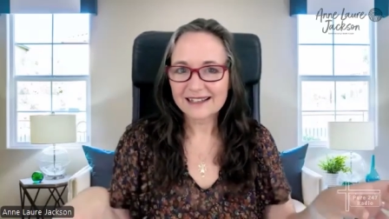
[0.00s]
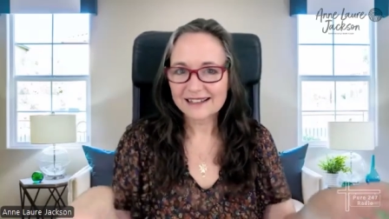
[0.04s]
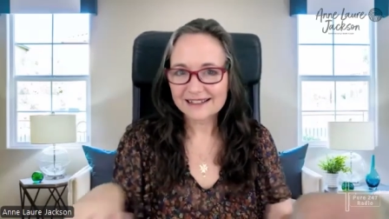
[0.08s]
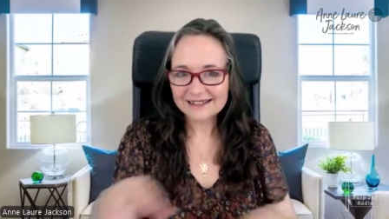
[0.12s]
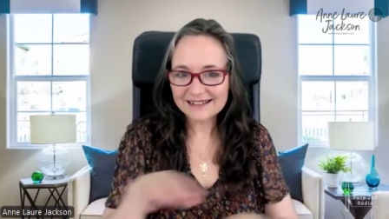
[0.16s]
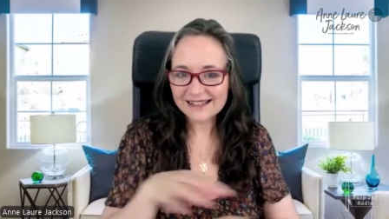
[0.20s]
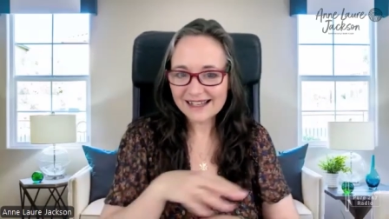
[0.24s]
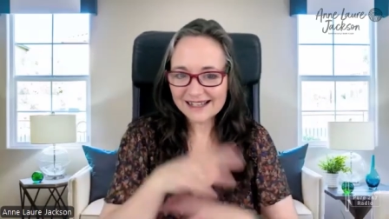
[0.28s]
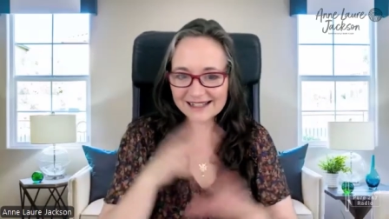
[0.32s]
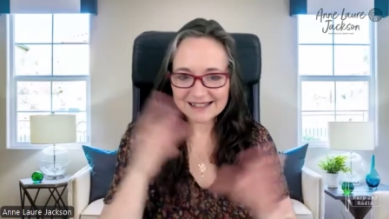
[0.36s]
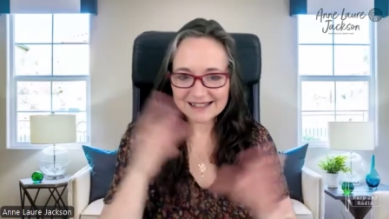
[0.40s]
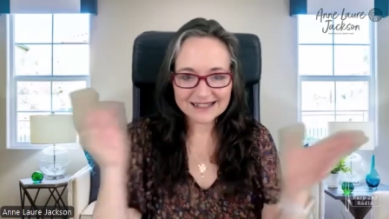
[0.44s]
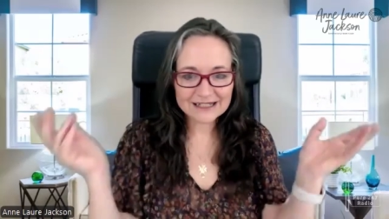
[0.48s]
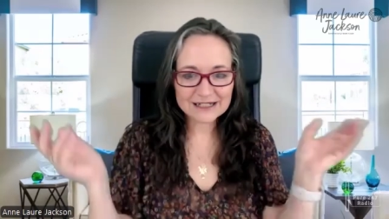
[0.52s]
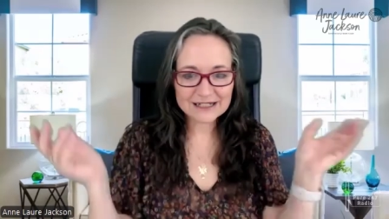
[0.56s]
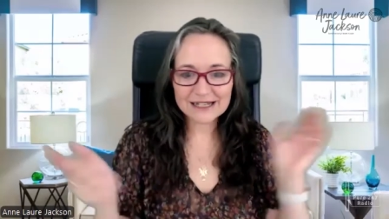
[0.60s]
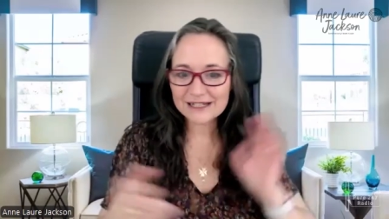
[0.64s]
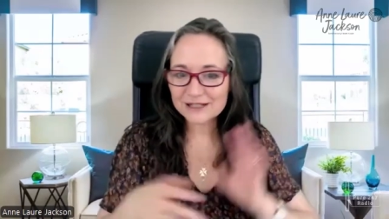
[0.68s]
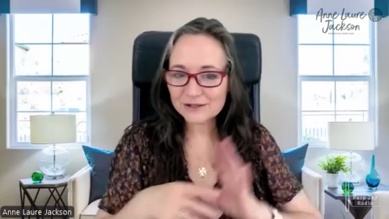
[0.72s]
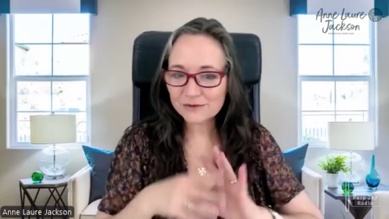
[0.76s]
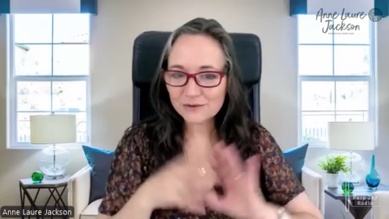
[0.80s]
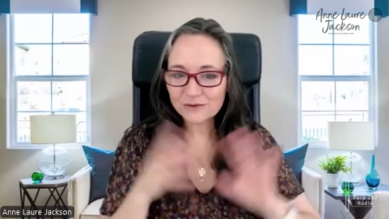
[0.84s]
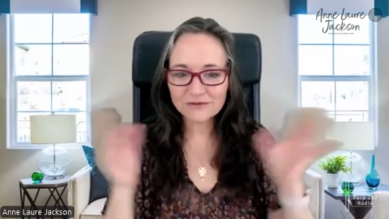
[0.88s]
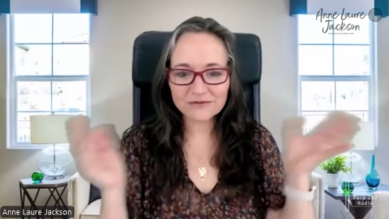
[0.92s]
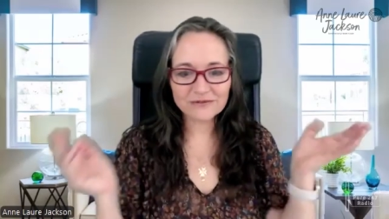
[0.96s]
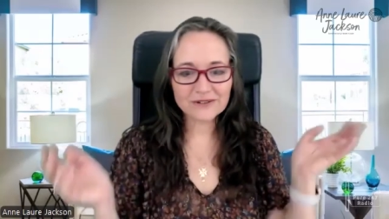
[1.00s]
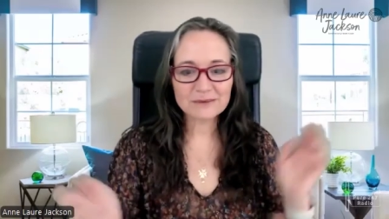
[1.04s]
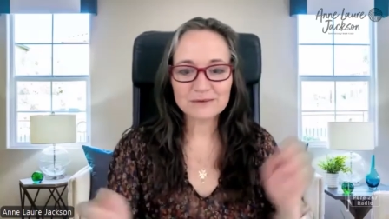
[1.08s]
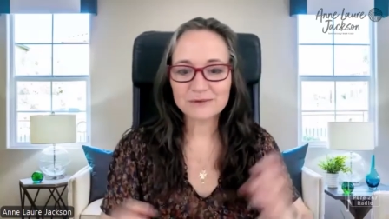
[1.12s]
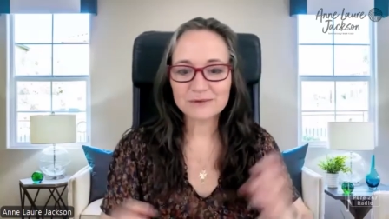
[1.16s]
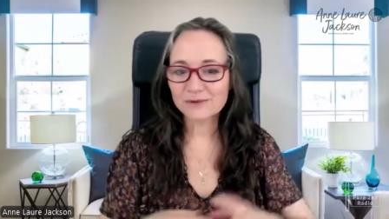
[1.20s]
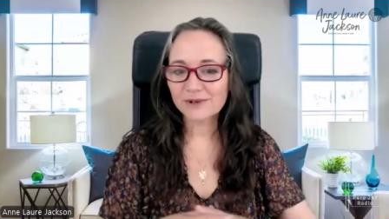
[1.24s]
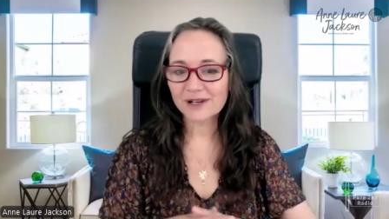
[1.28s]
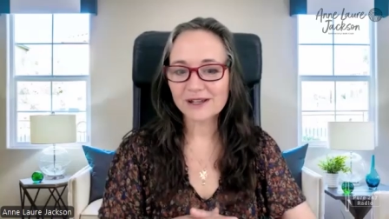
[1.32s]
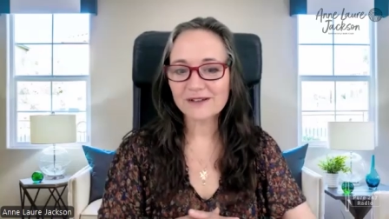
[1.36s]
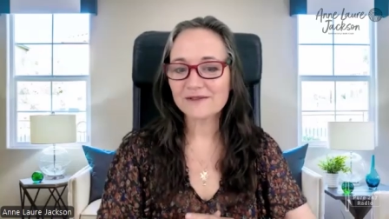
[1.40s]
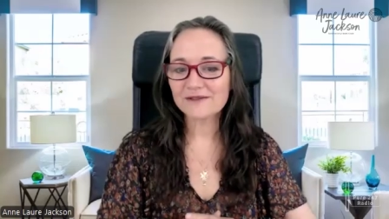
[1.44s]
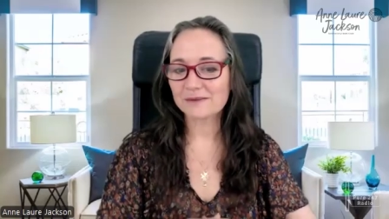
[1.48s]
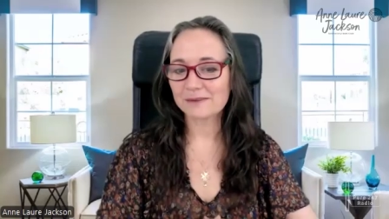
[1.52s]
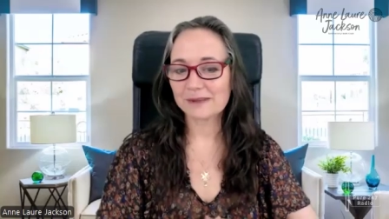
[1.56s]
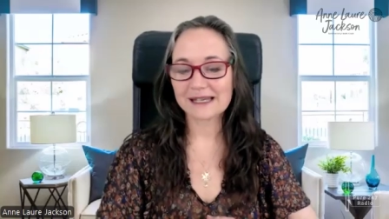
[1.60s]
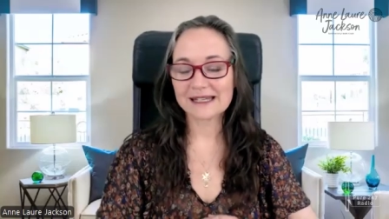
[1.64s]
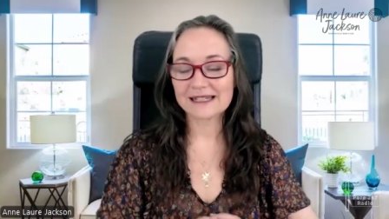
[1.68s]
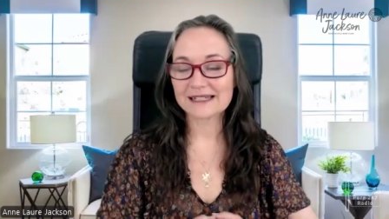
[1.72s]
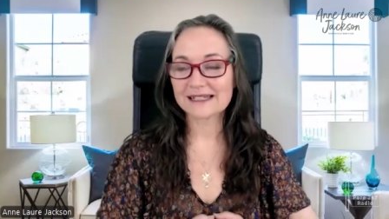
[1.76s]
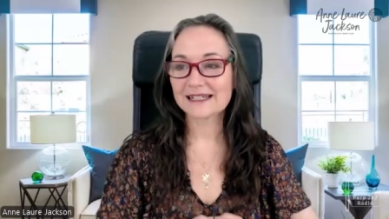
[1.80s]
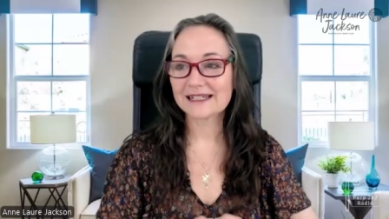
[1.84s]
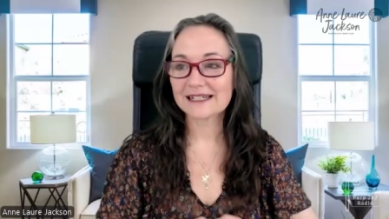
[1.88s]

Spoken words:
yeah, it's all flipped all over the place.